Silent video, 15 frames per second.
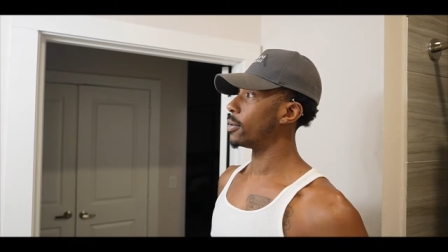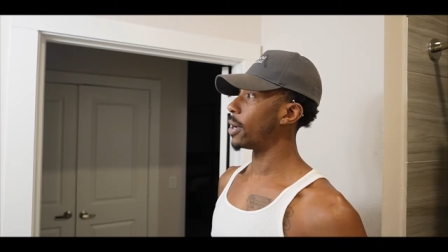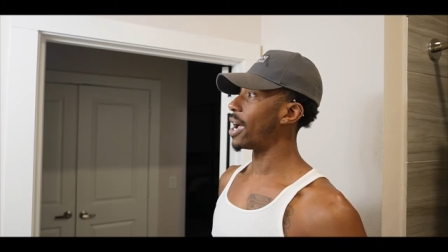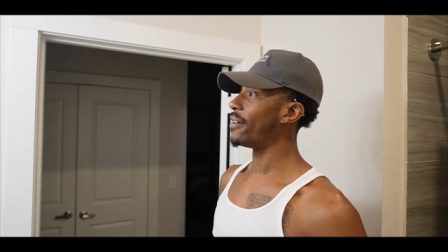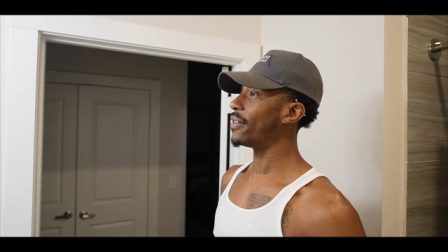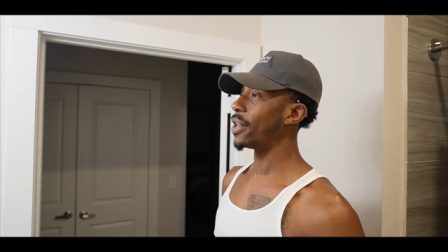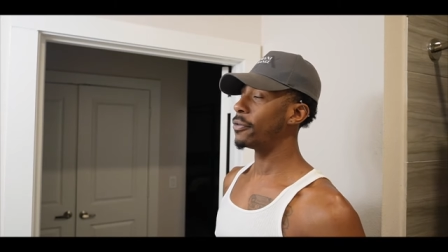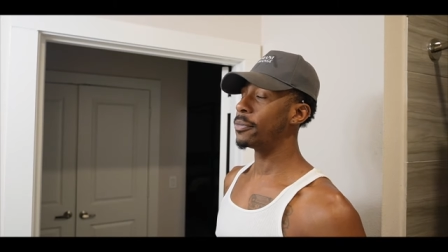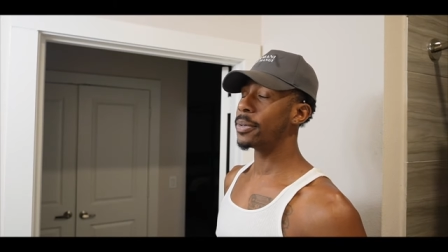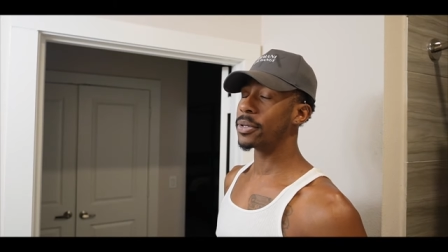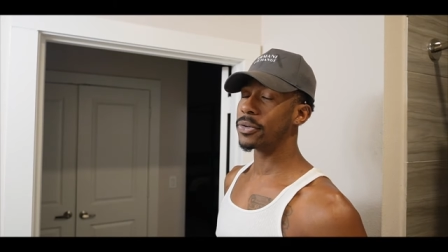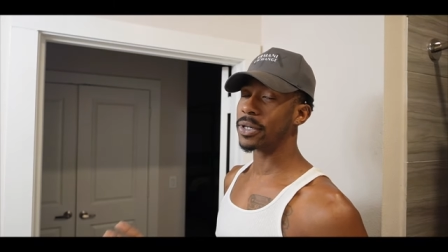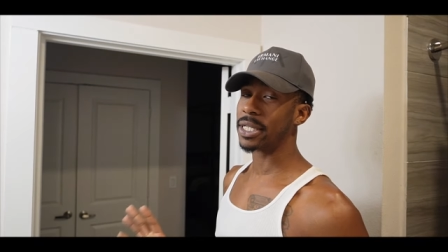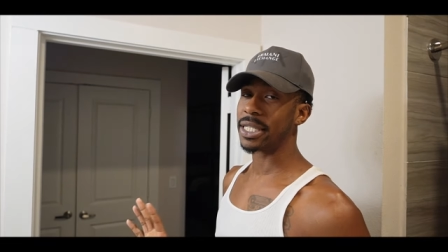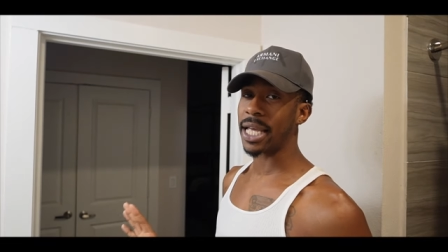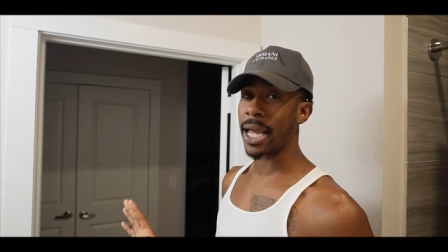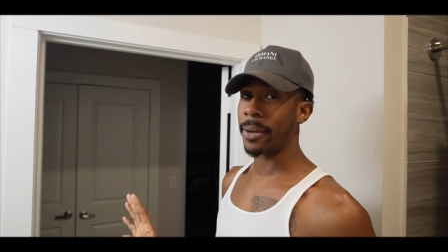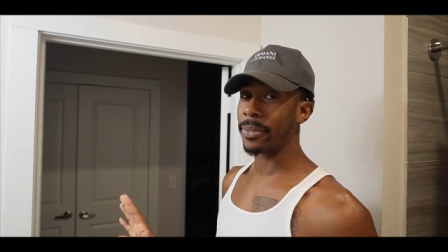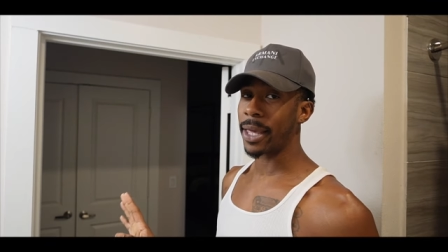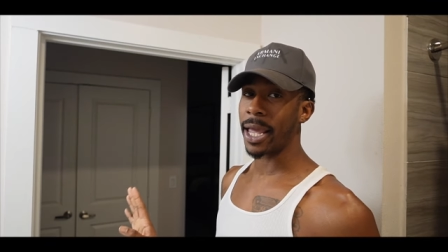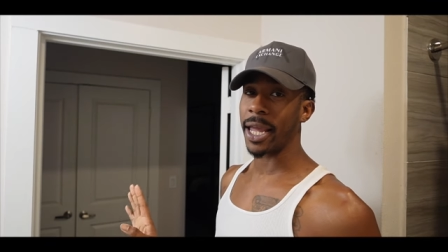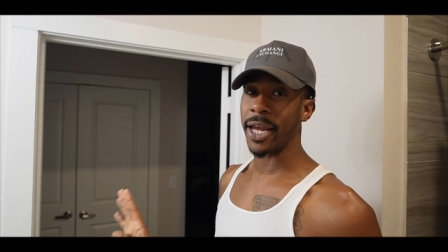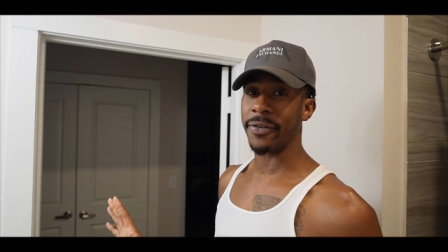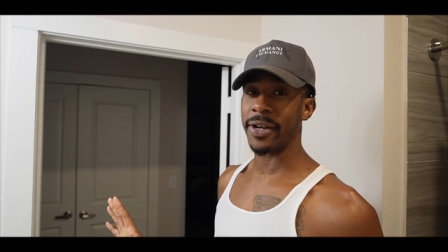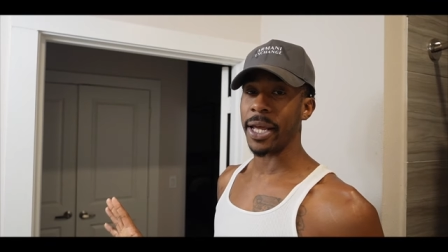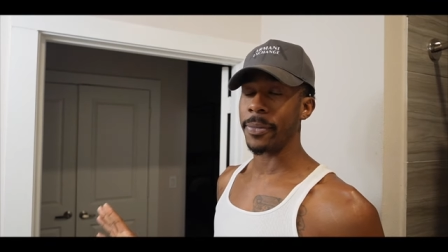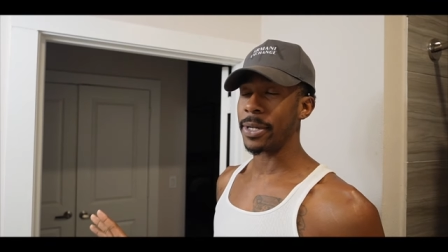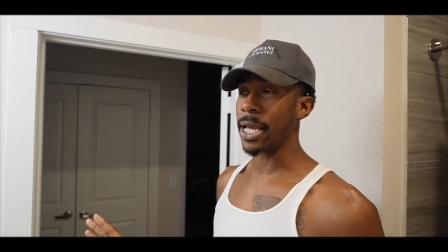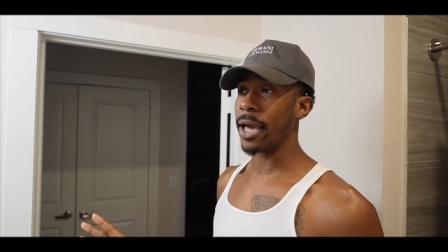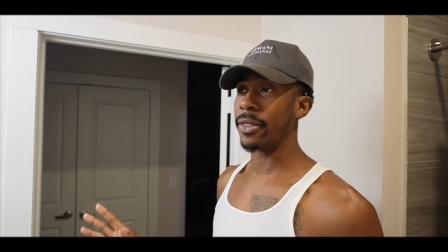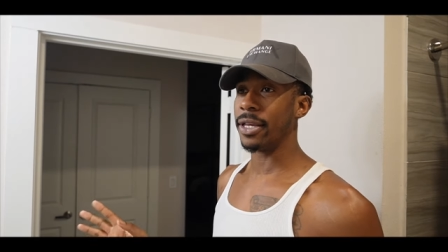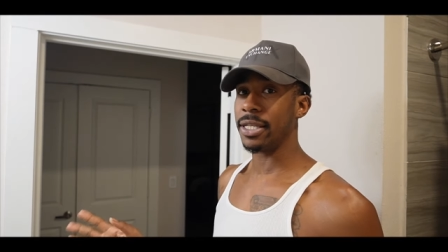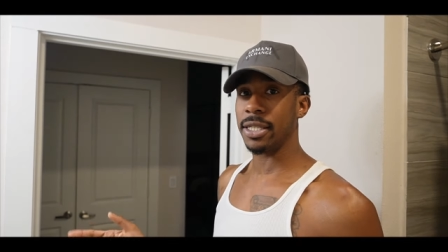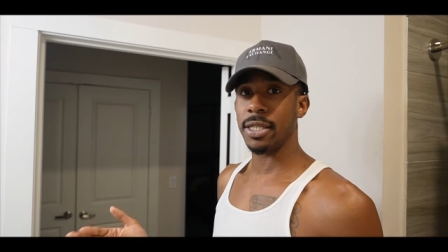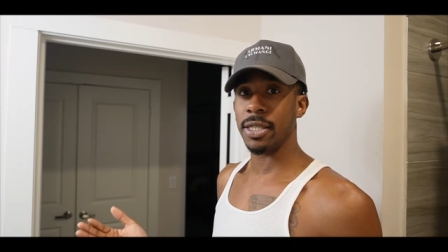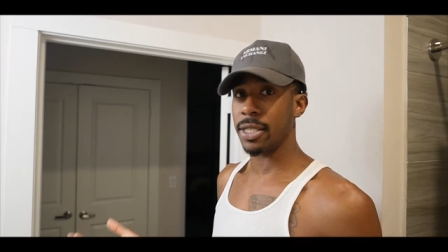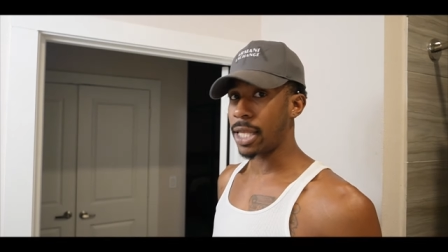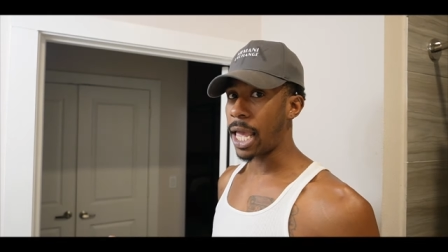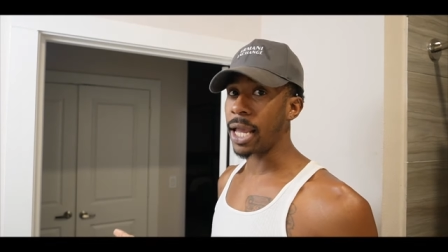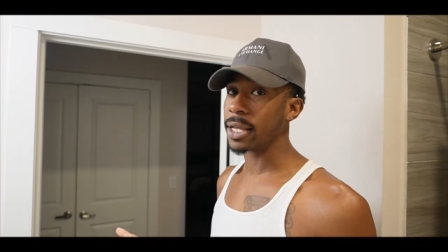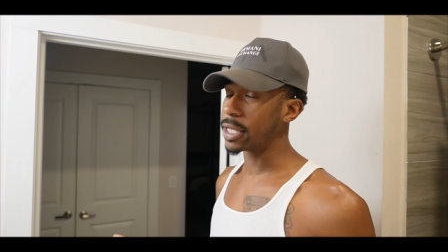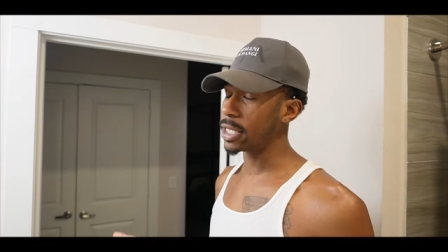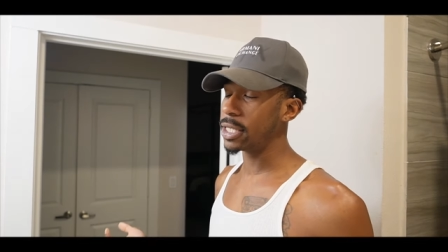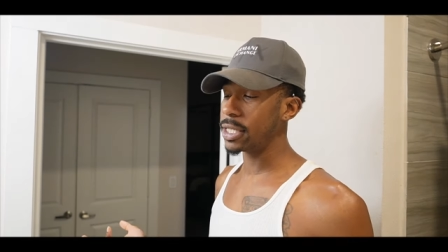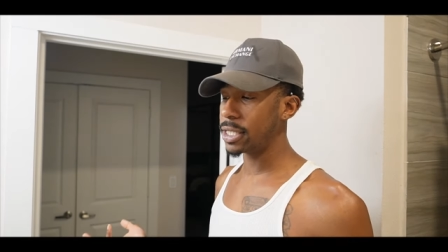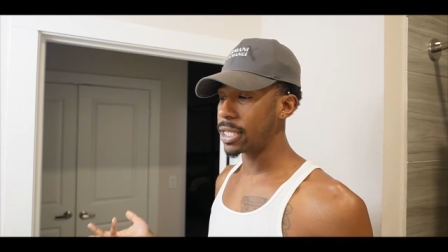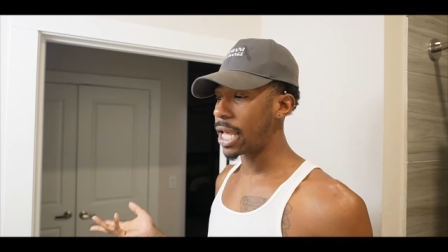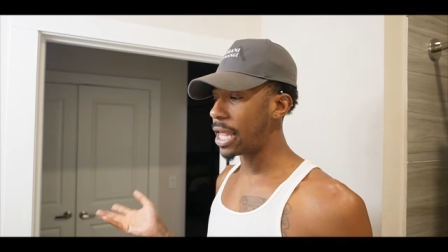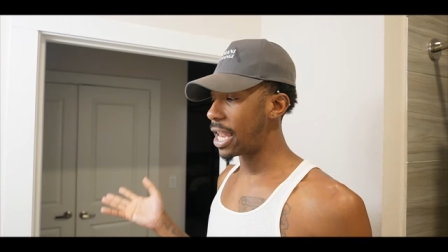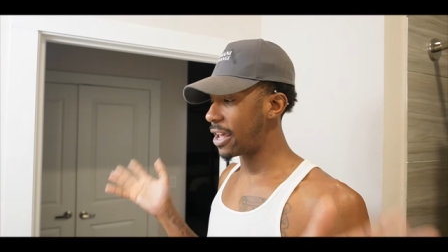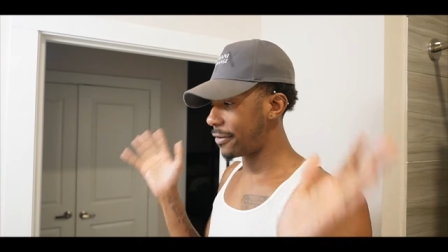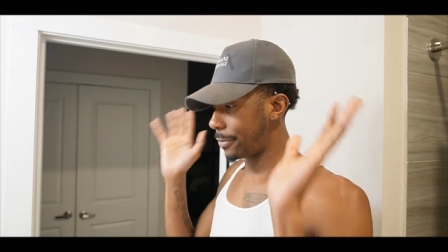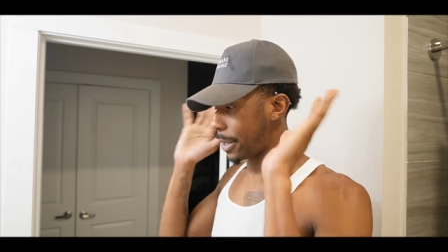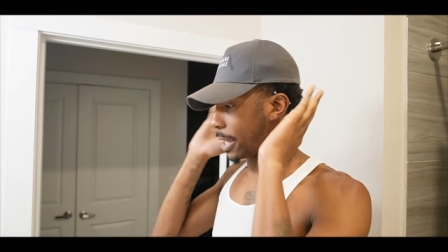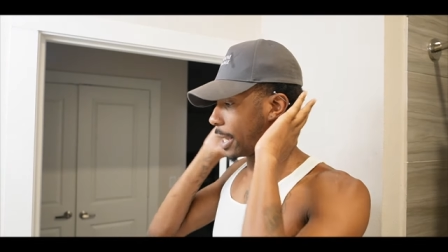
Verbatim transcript: I feel like we've been doing the same thing every day, but y'all, this is like this is just how life be.